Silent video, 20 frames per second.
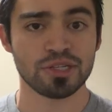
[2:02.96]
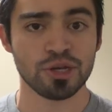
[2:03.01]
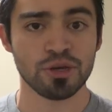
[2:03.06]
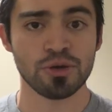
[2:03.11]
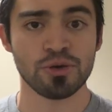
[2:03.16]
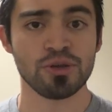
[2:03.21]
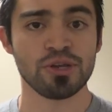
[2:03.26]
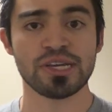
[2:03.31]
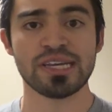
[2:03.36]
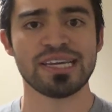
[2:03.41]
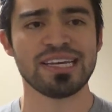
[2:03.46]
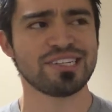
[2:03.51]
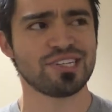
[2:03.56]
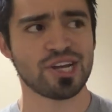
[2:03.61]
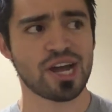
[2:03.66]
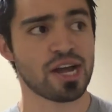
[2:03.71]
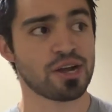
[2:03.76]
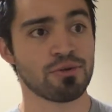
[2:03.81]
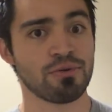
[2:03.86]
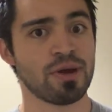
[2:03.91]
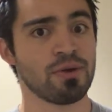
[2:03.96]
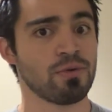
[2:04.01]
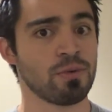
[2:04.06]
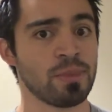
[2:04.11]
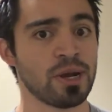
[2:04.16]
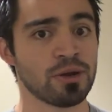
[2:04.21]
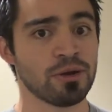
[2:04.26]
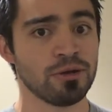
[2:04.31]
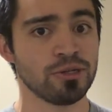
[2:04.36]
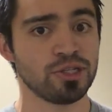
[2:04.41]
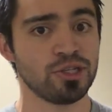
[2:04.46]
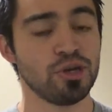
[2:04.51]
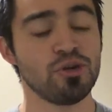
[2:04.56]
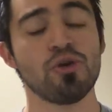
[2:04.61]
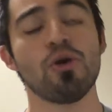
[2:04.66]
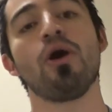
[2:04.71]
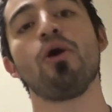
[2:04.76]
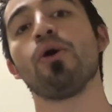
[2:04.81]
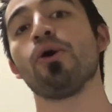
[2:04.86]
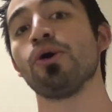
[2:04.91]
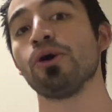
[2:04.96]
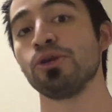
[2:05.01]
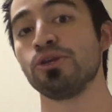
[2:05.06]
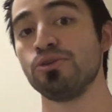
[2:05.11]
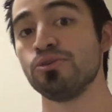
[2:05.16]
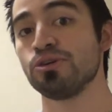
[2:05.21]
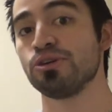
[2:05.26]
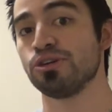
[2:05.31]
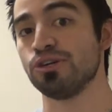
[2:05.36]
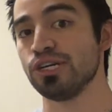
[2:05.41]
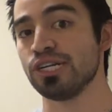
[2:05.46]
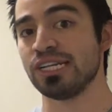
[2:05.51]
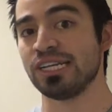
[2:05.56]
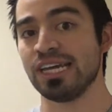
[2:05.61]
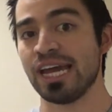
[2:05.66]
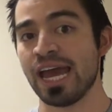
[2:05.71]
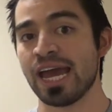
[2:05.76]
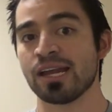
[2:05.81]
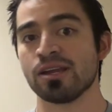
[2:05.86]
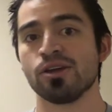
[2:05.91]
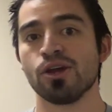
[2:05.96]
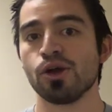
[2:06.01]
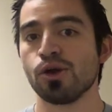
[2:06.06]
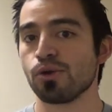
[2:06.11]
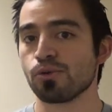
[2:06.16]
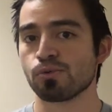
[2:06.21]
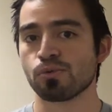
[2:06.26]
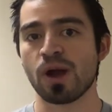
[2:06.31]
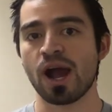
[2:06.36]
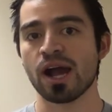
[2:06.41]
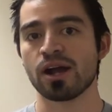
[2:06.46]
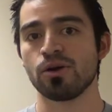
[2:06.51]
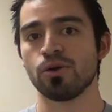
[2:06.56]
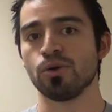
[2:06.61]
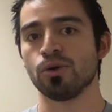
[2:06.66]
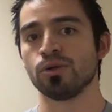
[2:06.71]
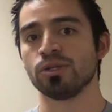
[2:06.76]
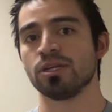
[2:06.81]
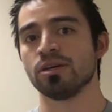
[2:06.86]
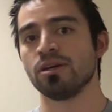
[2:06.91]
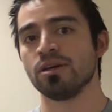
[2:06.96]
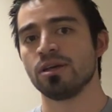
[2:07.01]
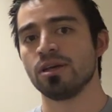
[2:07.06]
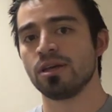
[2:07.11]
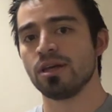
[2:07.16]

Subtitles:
2, you can get Jacare Romero 2, or you could get Rockhold,